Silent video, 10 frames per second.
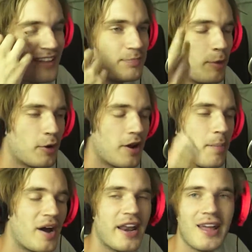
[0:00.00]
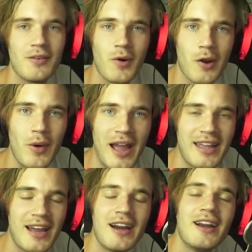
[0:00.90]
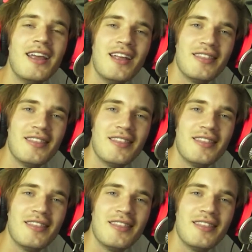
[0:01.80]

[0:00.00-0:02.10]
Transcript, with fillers: Explore your body. What do I care?